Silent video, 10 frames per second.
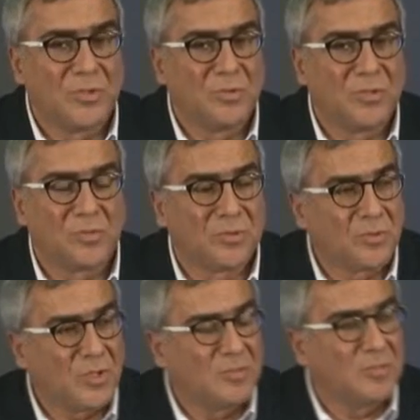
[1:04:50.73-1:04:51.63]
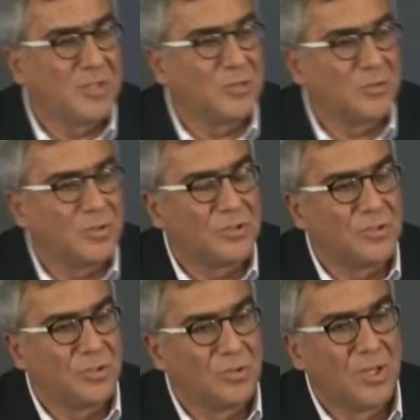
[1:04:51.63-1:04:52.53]
do not prescribe them, I do not
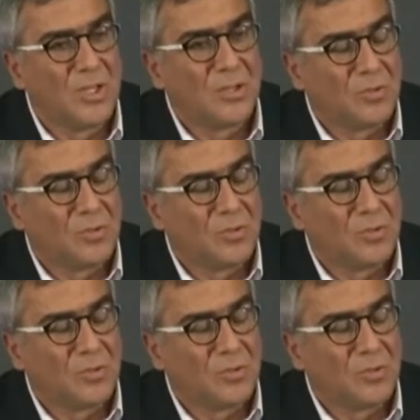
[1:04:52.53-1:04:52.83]
know